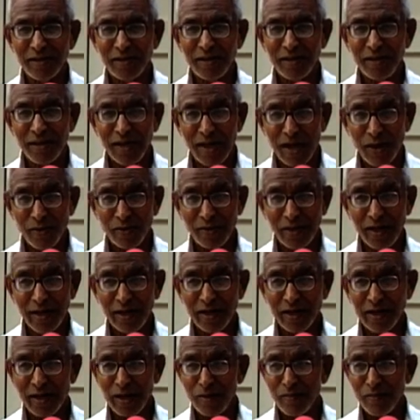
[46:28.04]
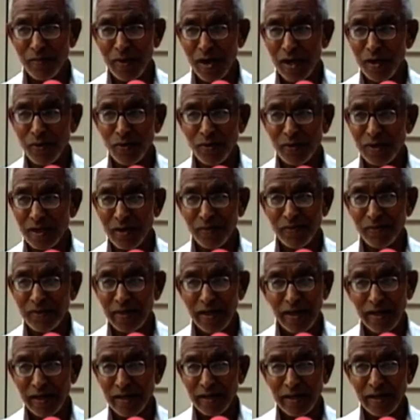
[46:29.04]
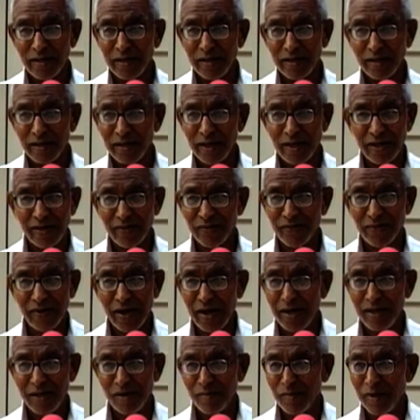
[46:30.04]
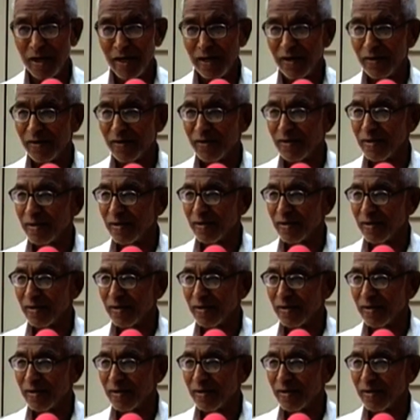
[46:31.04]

Have they come out of their confinement?